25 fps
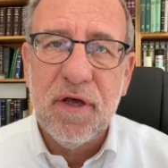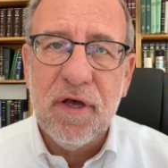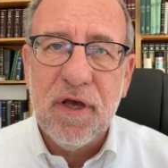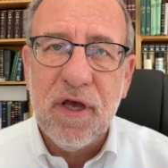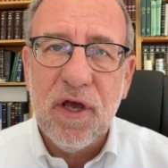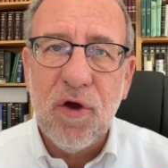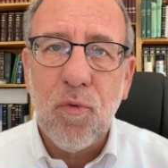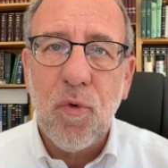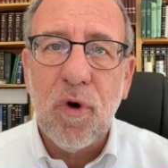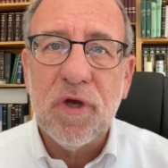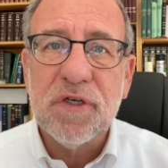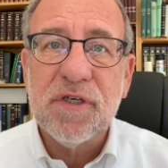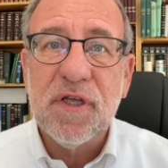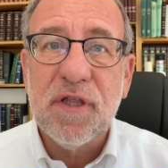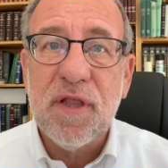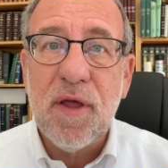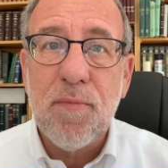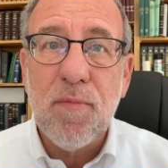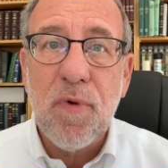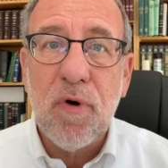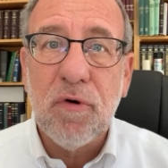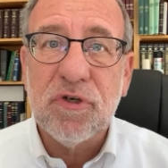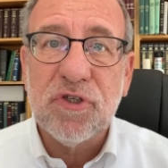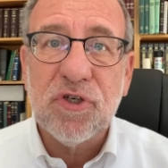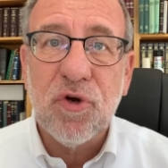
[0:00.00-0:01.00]
It wasn't that
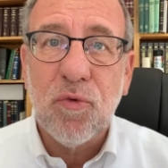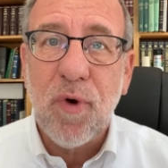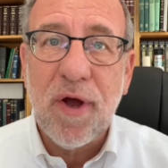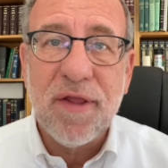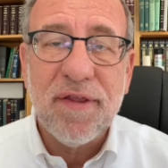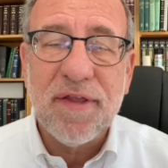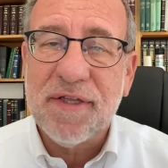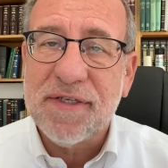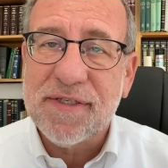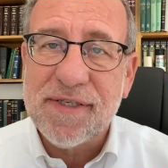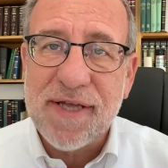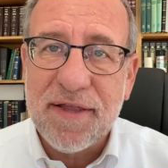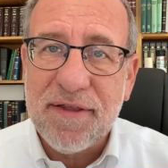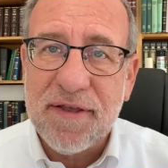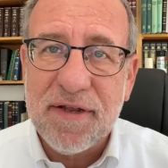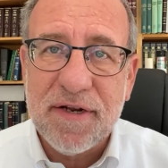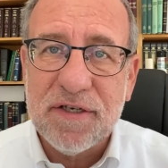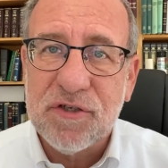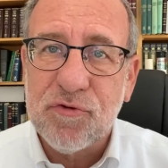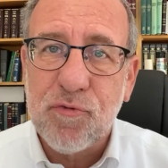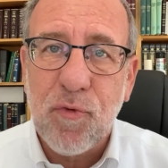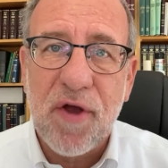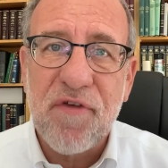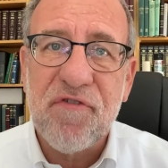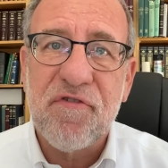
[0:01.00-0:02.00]
Moshe went and sent in
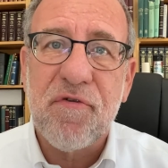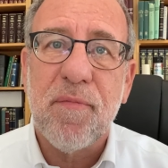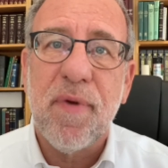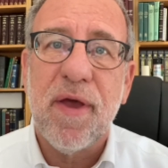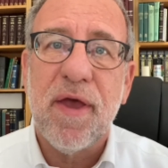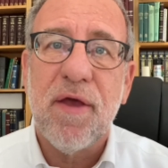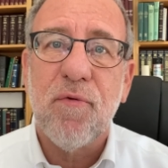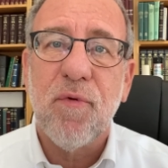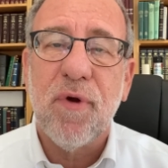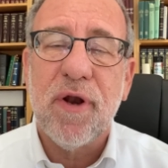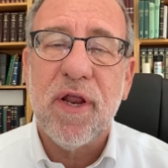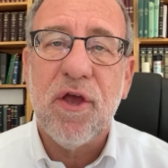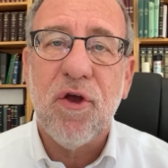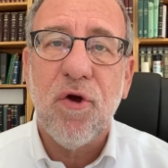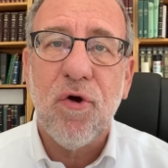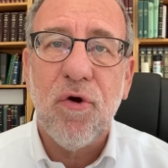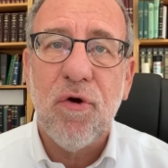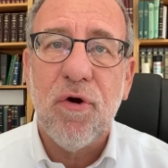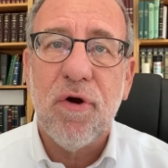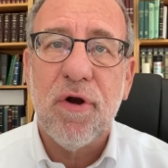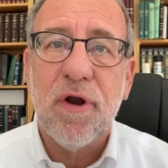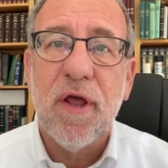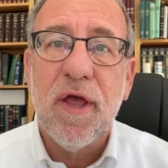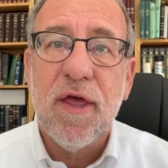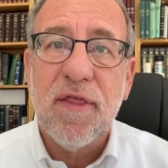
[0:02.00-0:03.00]
his resume when he
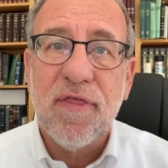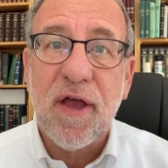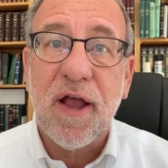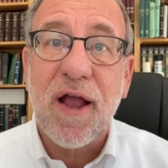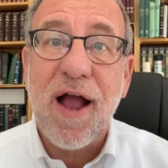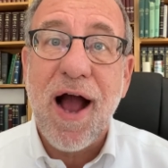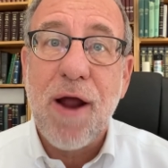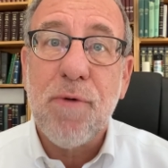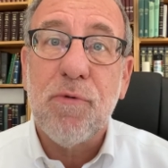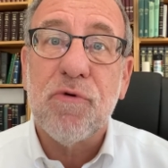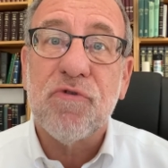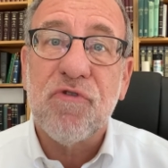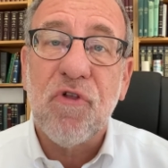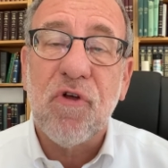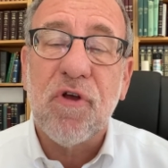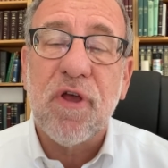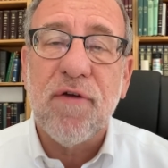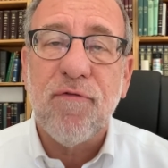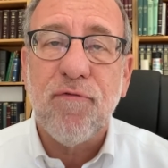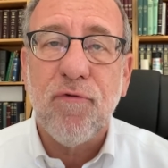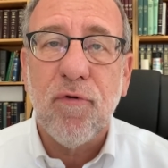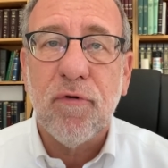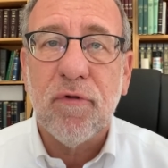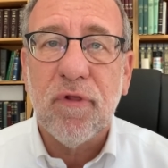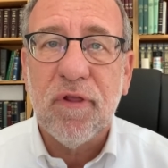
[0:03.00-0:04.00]
heard that God was looking
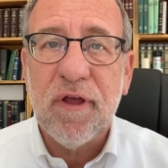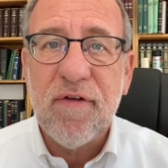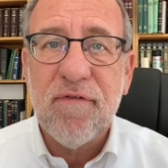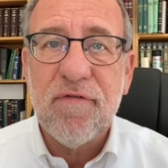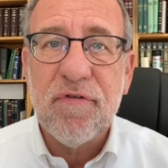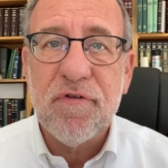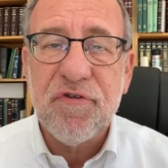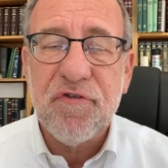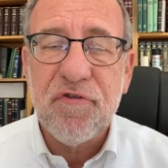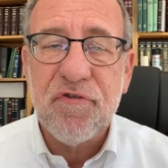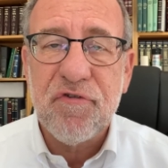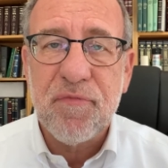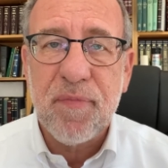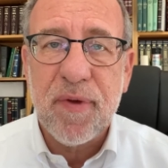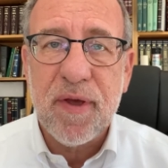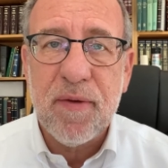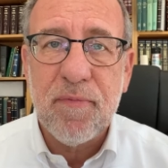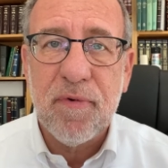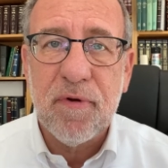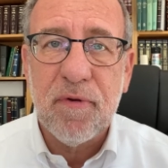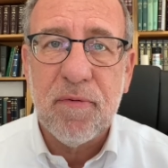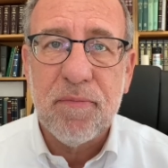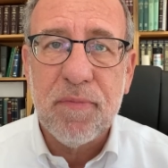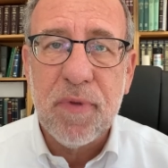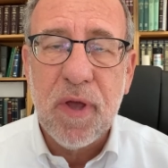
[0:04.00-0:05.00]
for a leader of the Jewish
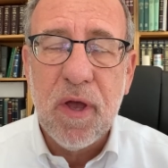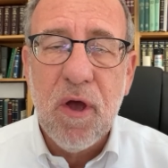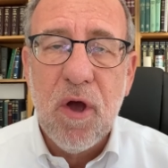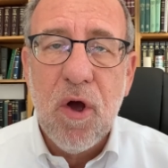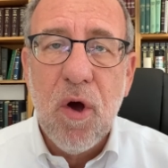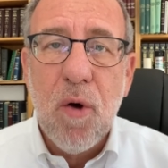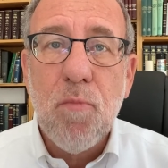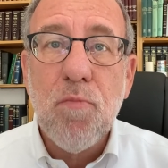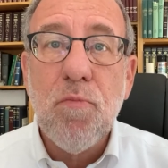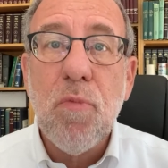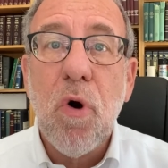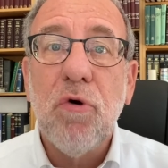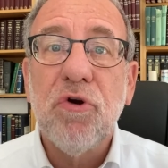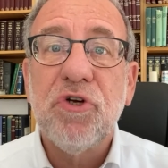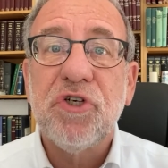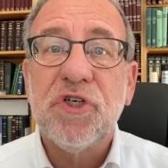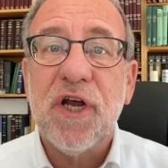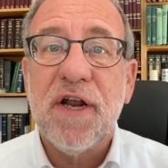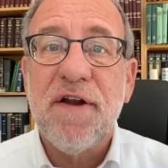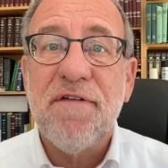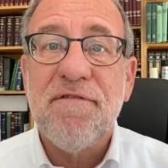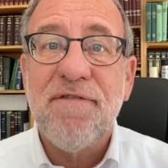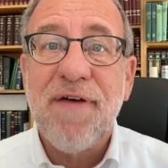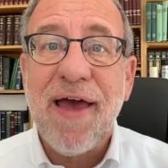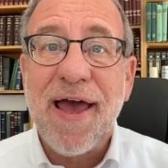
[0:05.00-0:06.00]
people. Moshe,
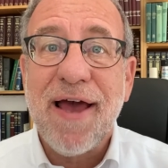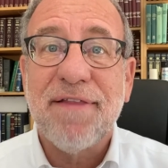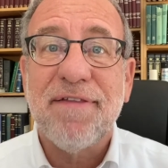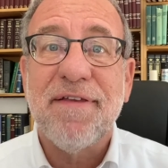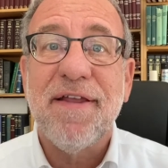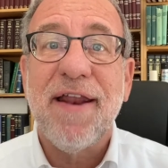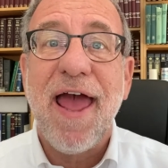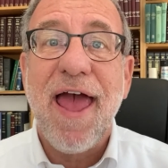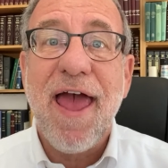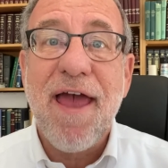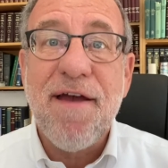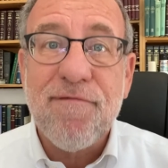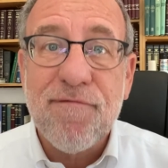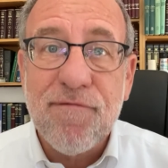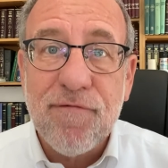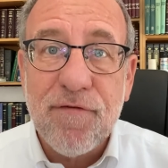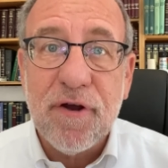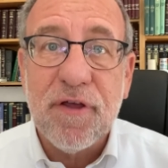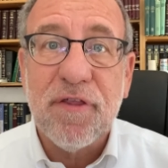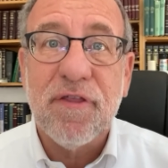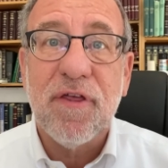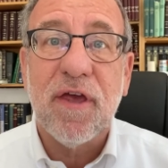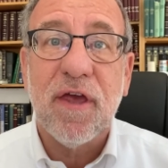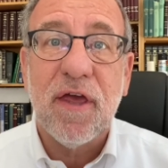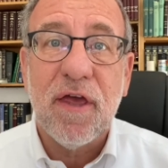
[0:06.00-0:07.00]
in fact, did
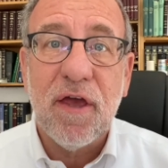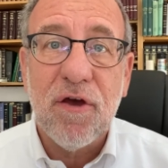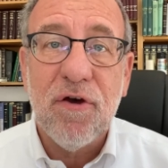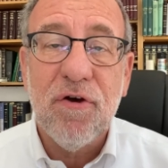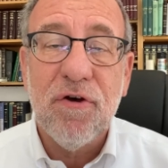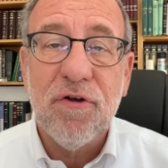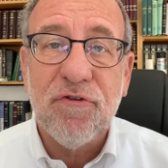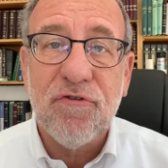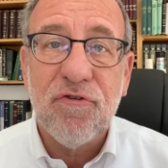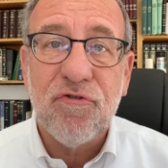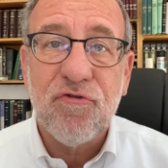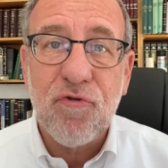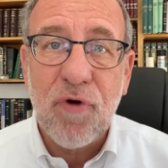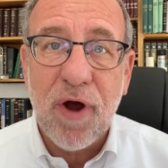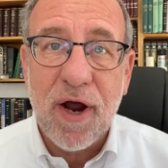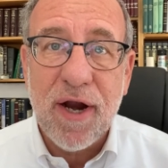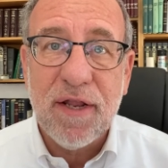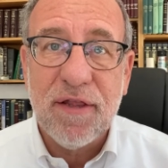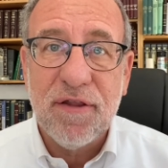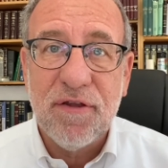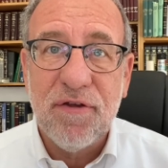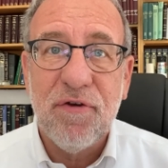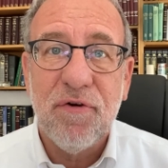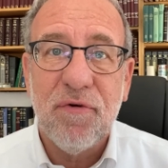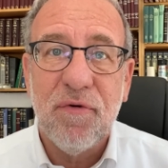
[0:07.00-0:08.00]
everything he could to try
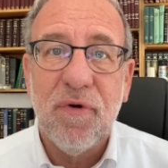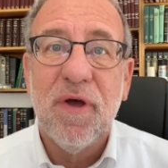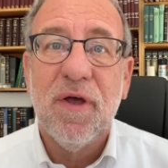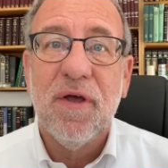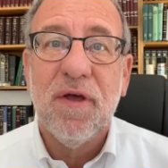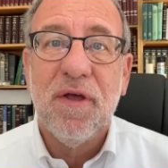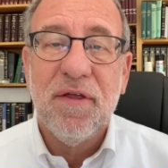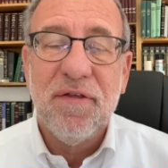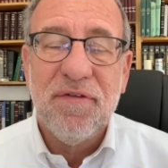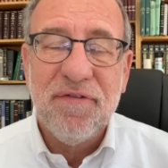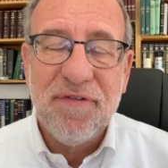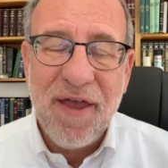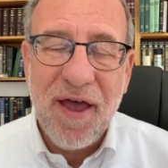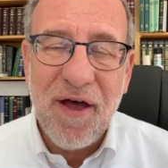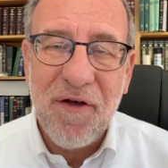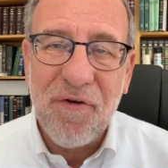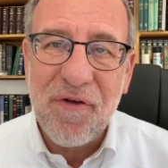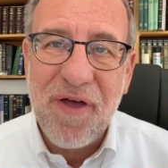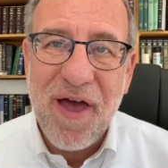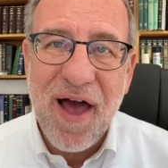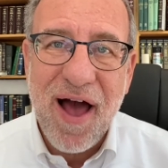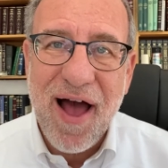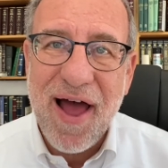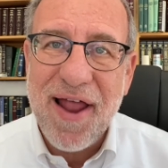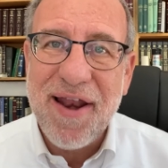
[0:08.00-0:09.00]
to tell
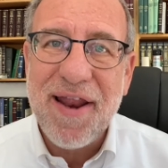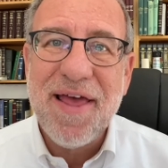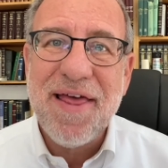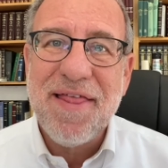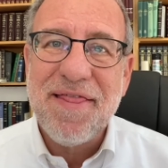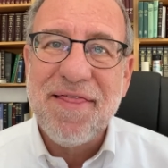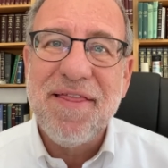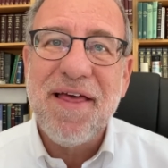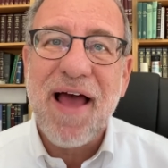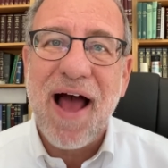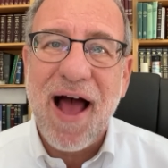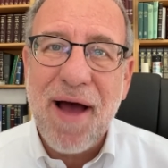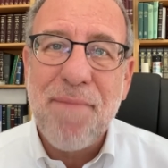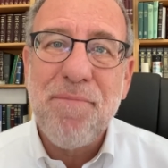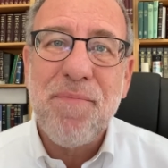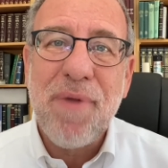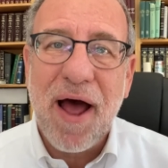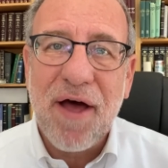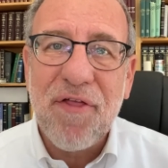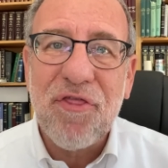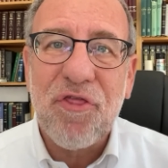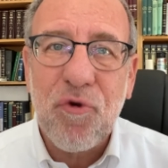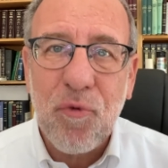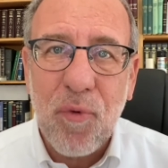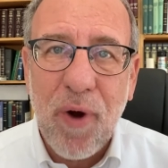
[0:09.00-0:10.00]
God that I'm
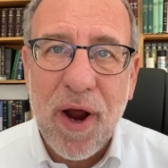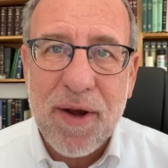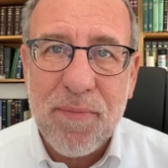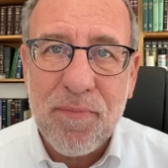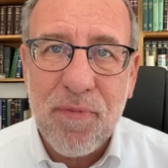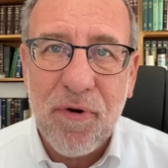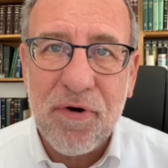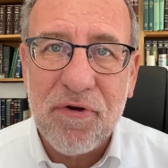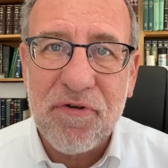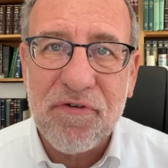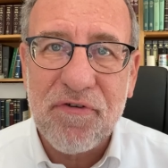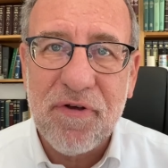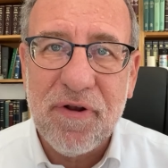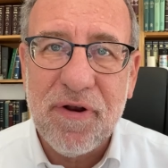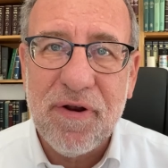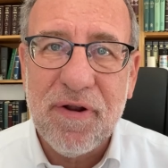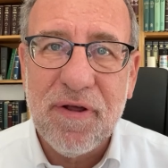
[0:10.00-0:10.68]
not the right person.